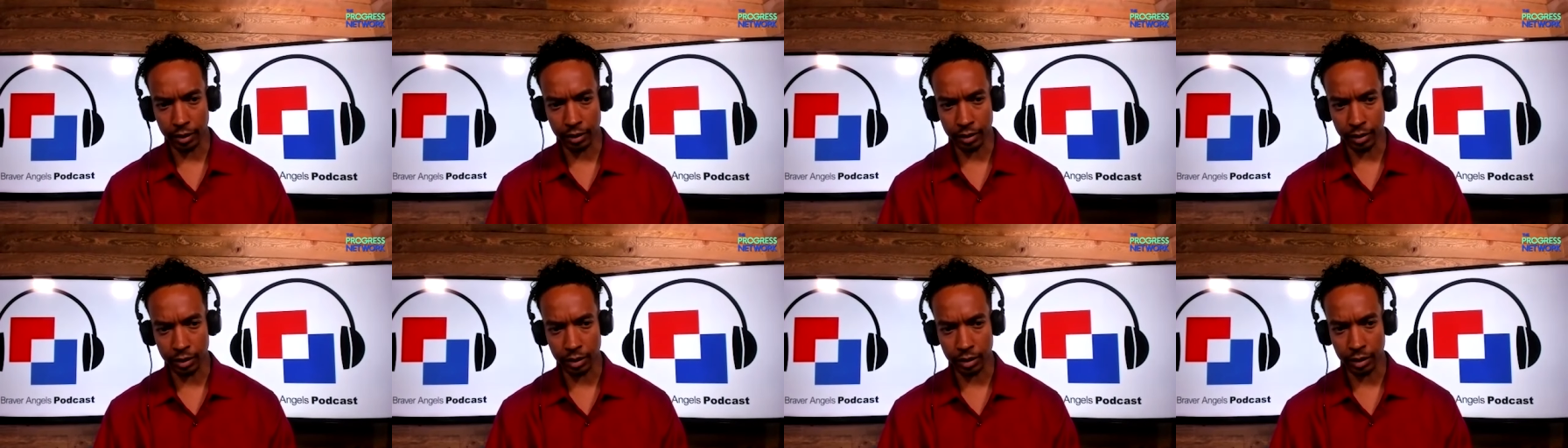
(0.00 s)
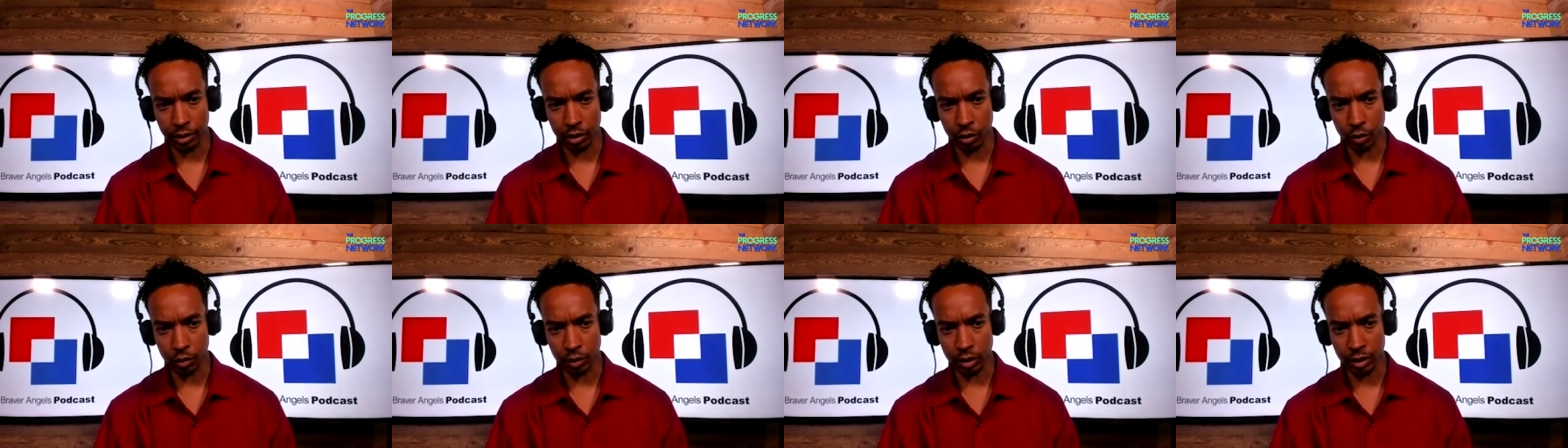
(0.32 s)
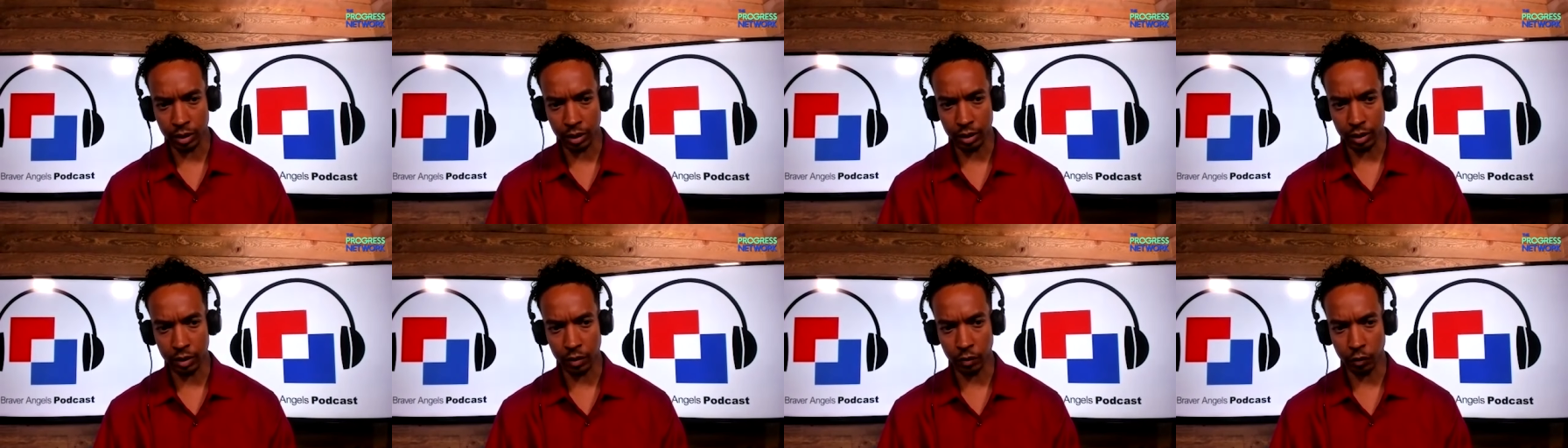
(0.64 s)

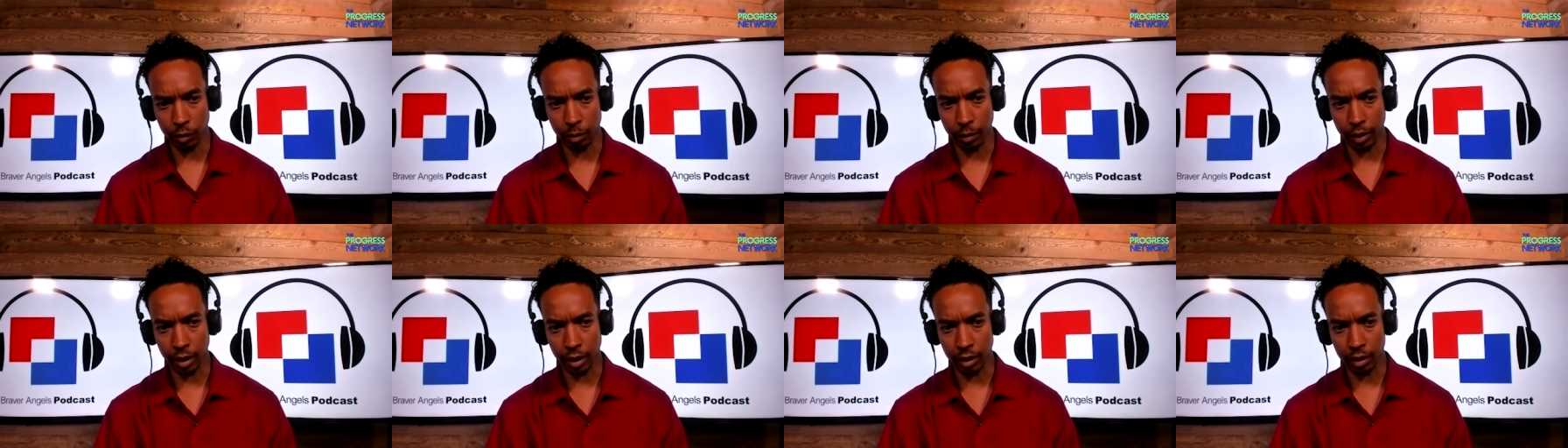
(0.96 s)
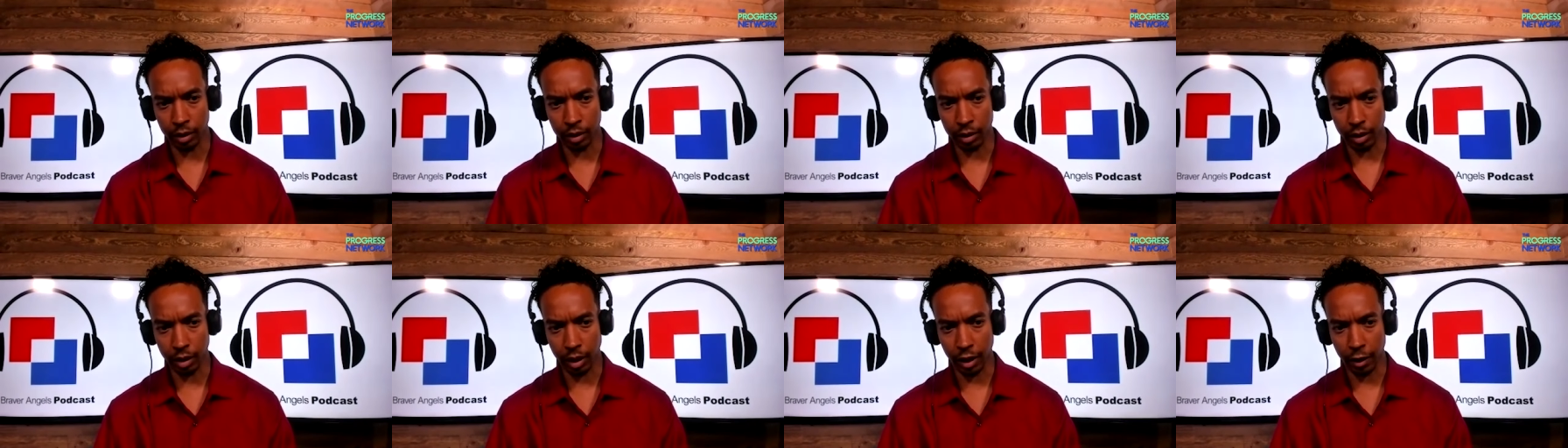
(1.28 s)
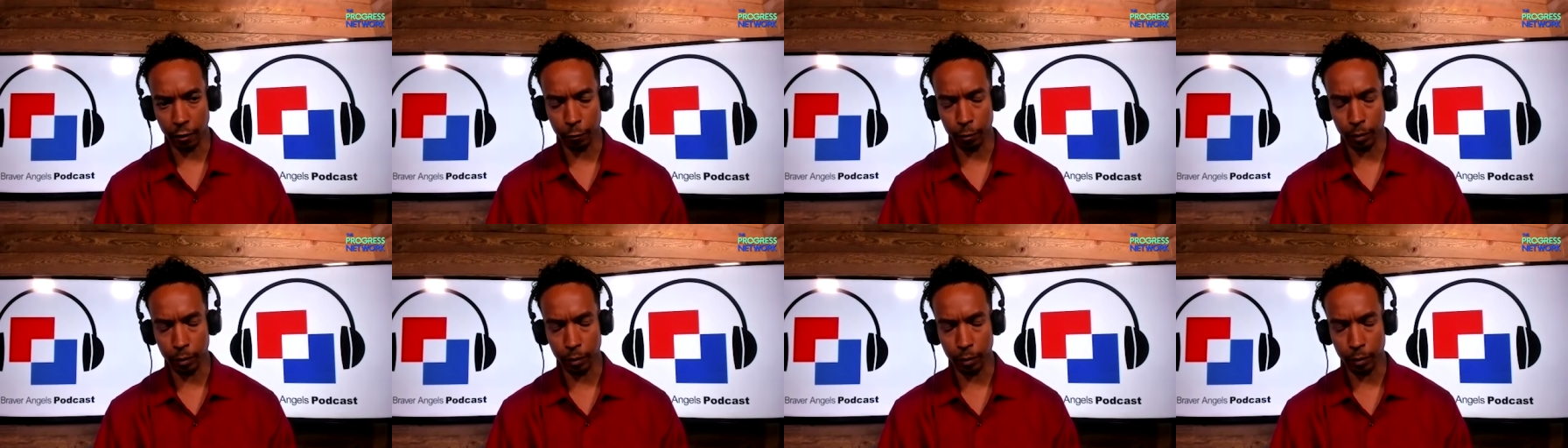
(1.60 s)
constituencies of American life,